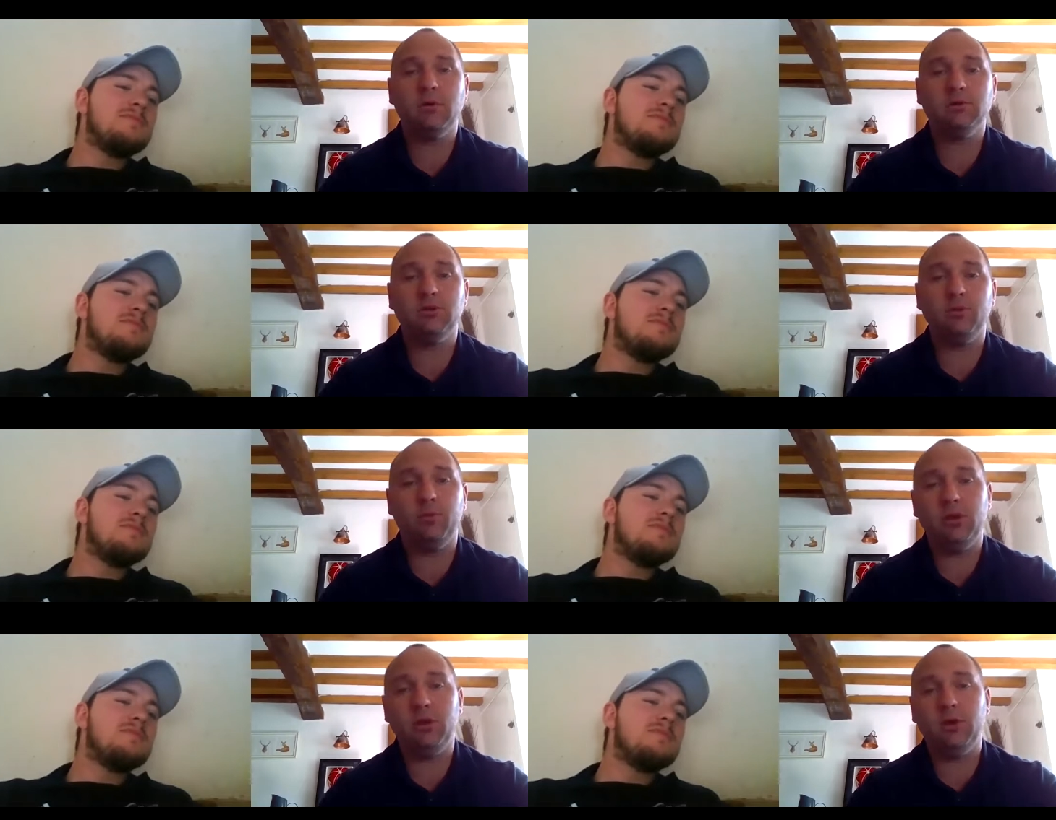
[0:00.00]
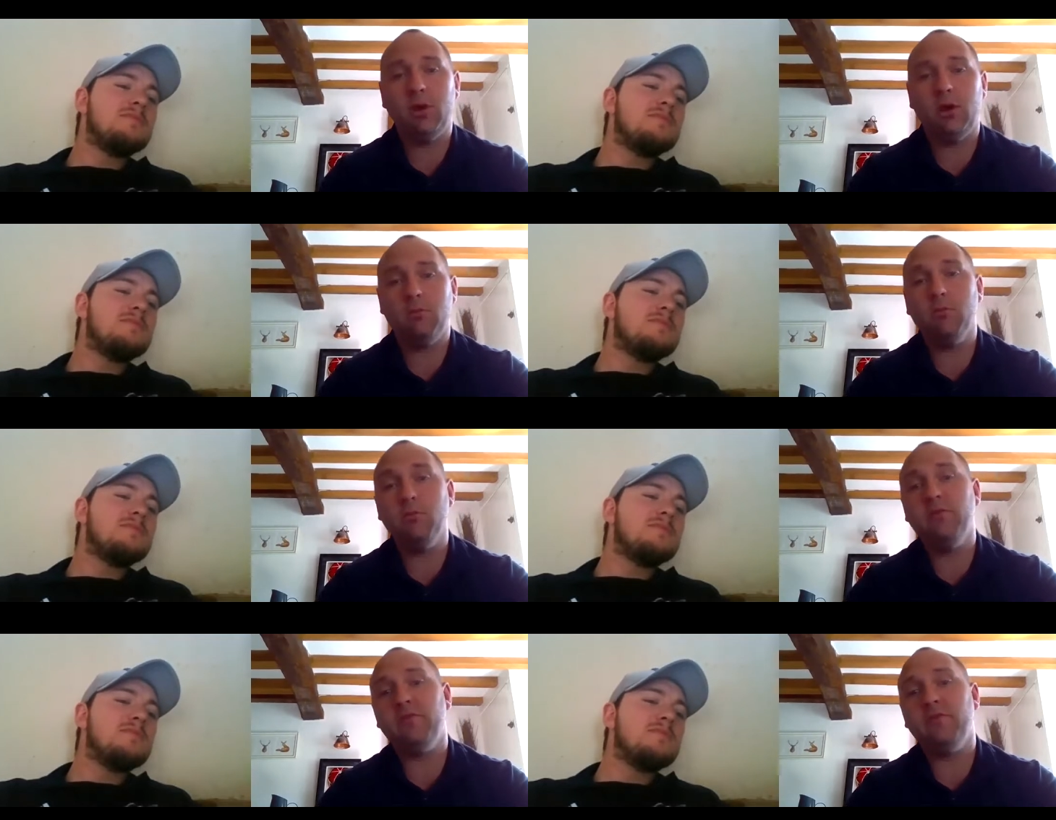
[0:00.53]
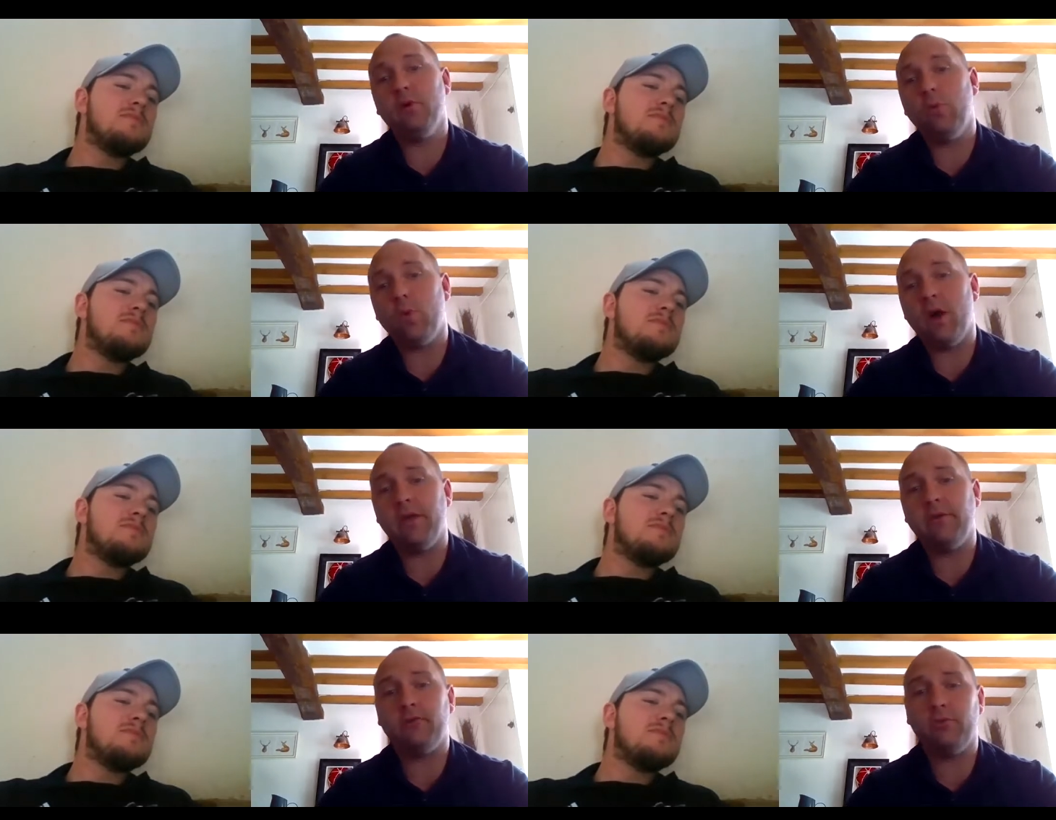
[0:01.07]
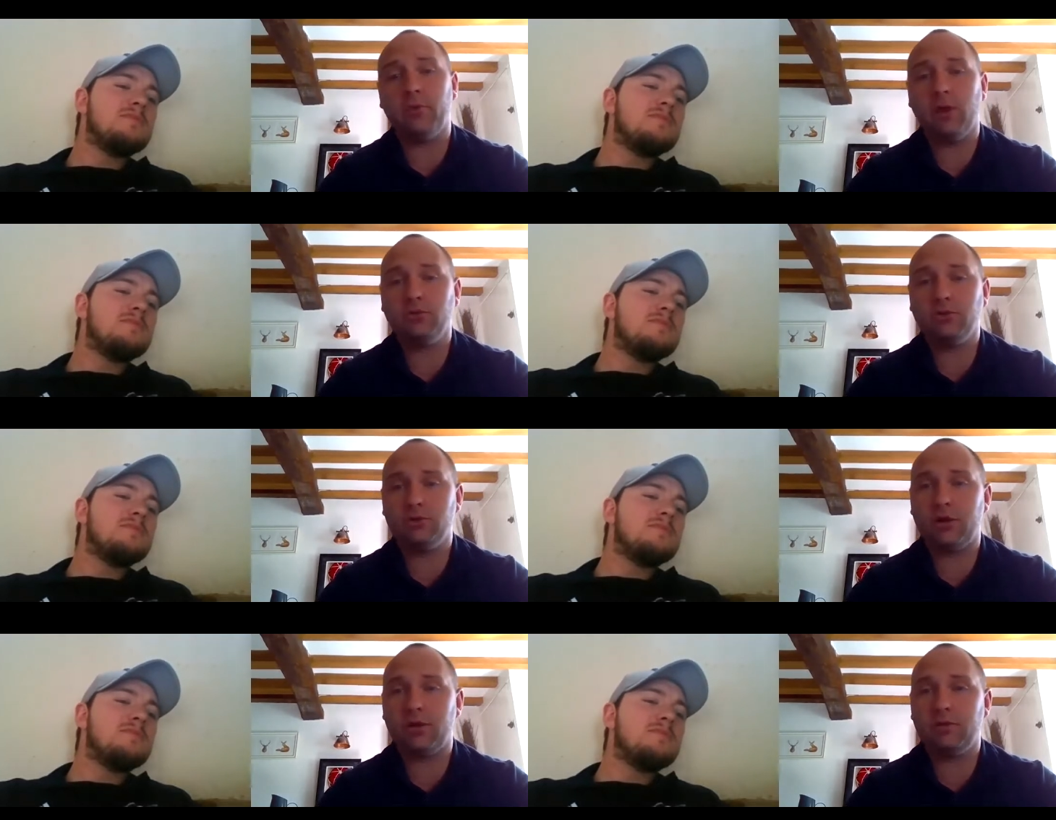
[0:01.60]
Speaker 1: to be moving away from
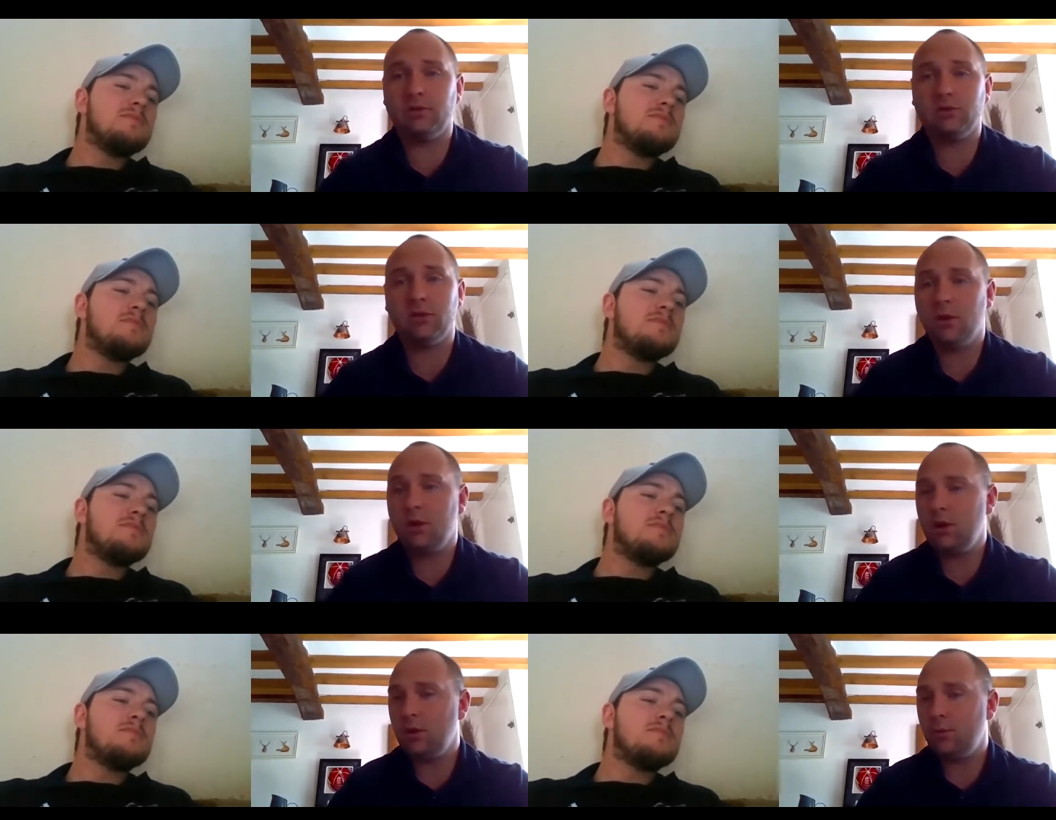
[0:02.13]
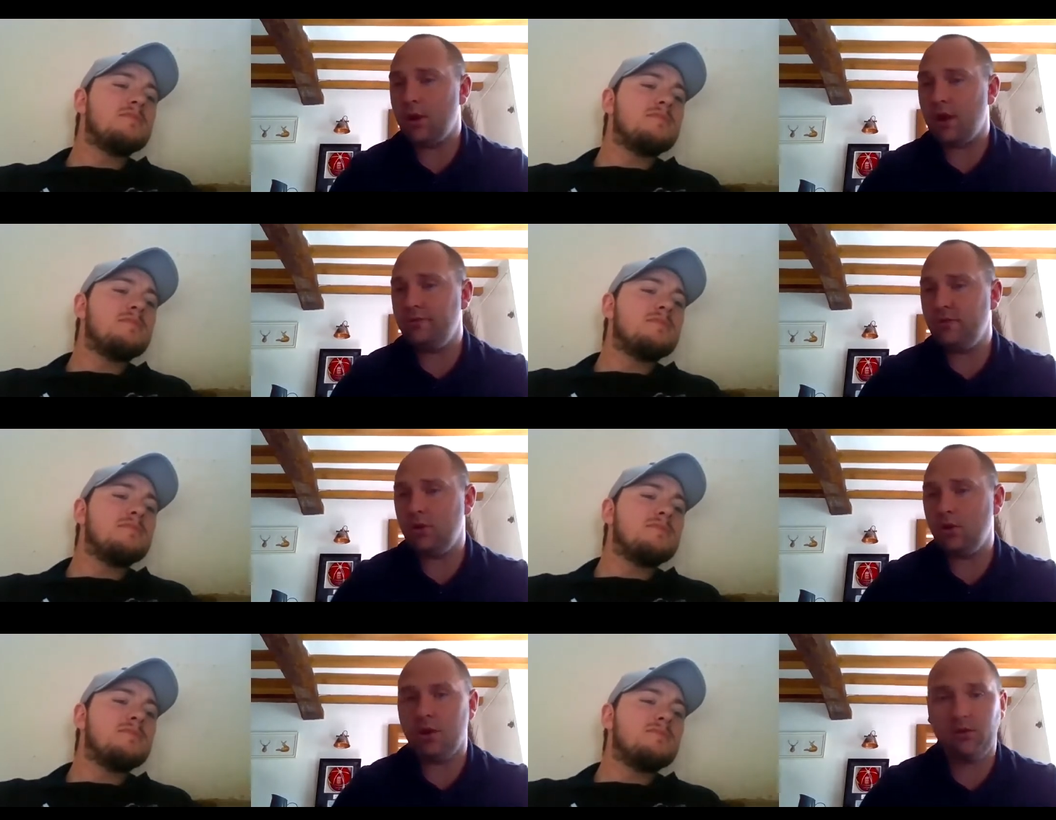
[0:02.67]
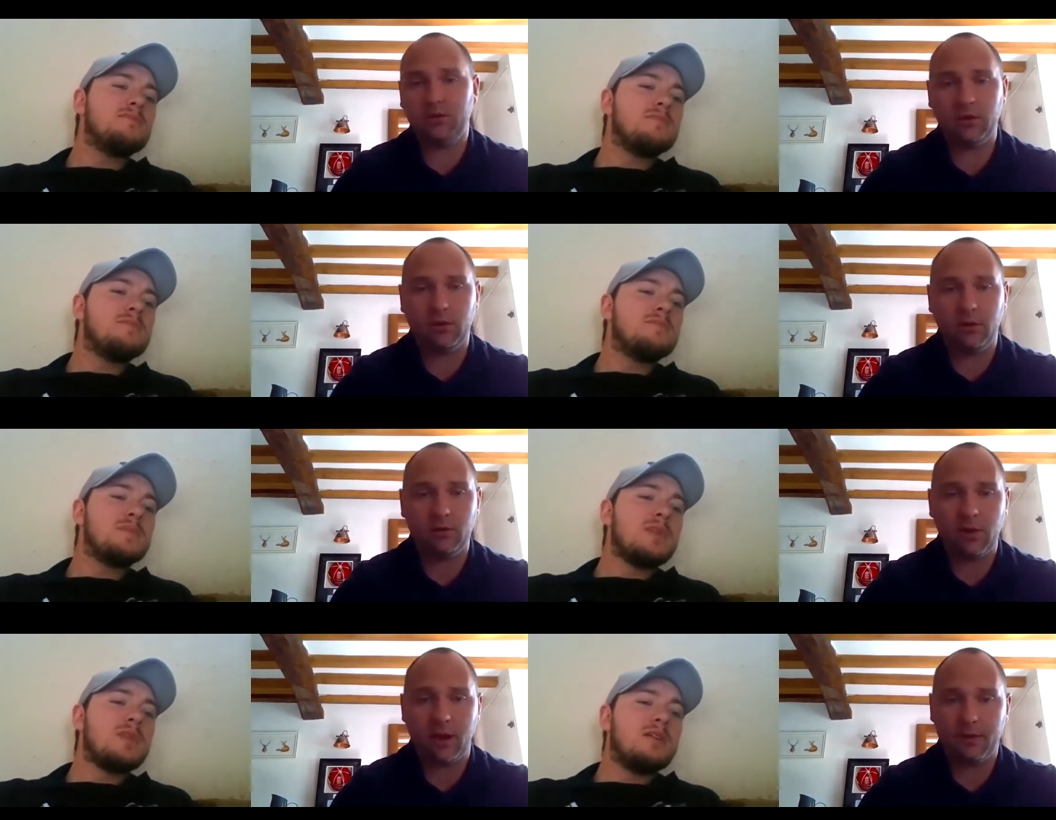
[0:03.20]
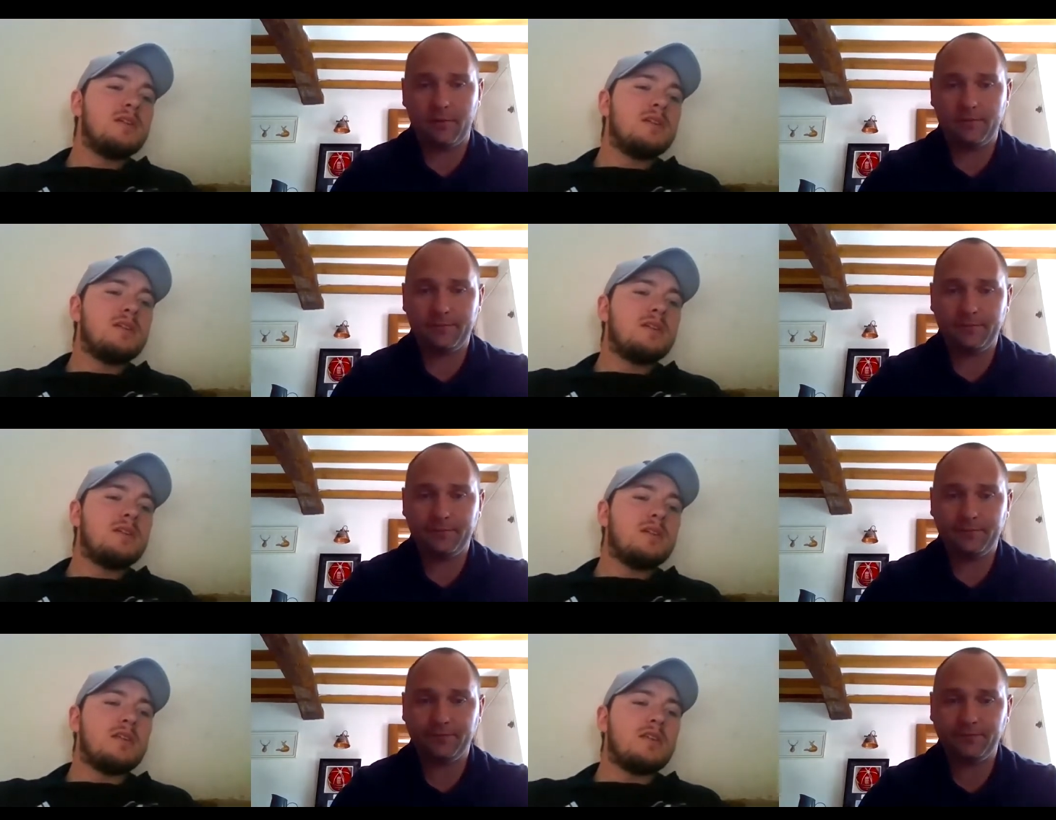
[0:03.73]
those strengths. Ben, have you got anything on that?
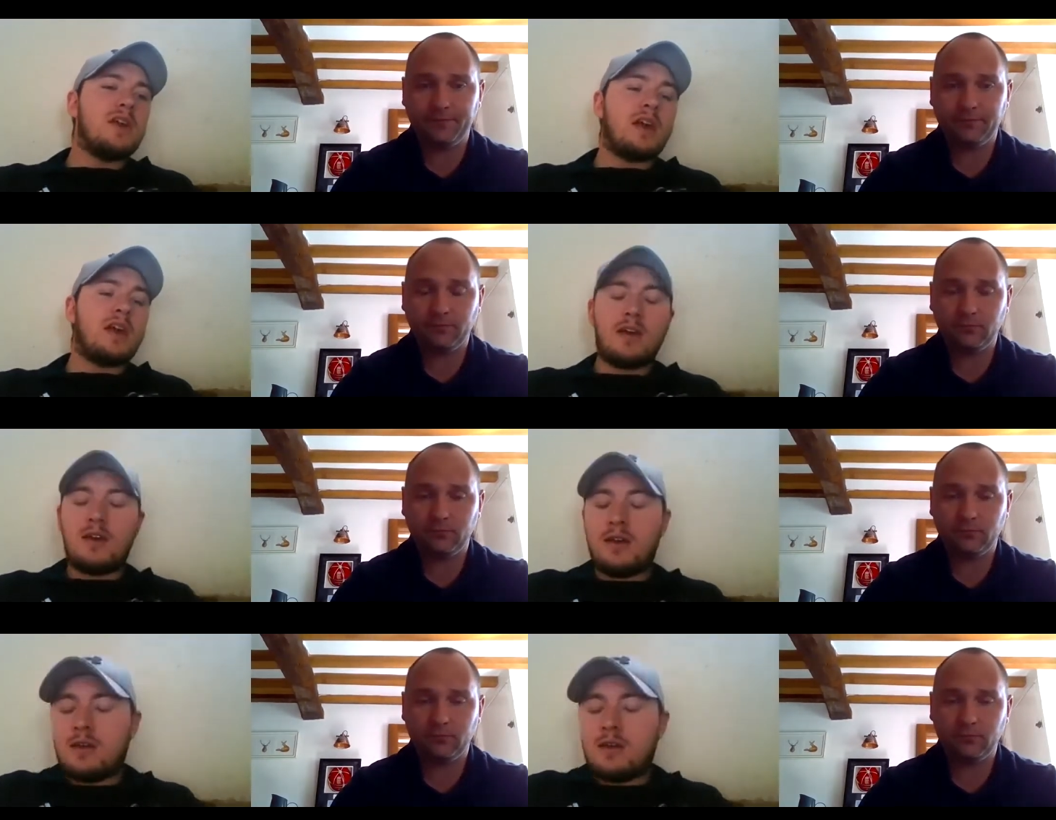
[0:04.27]
Yeah,